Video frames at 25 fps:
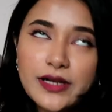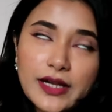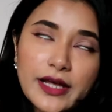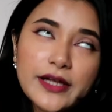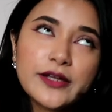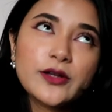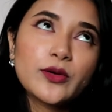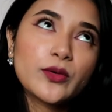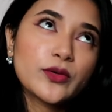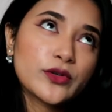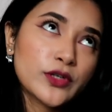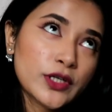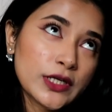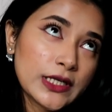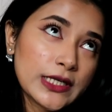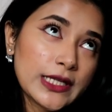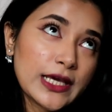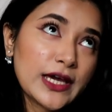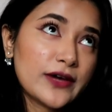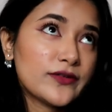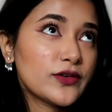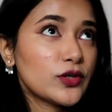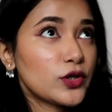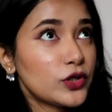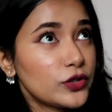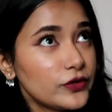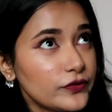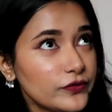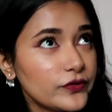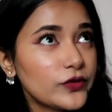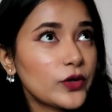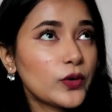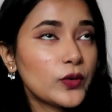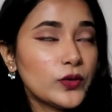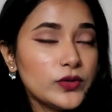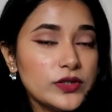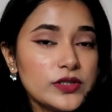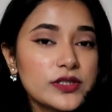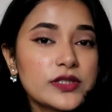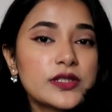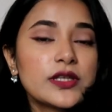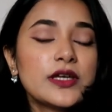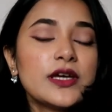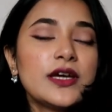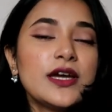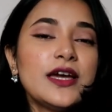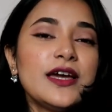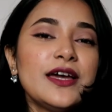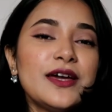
Well, I don't really have a lot of clothes.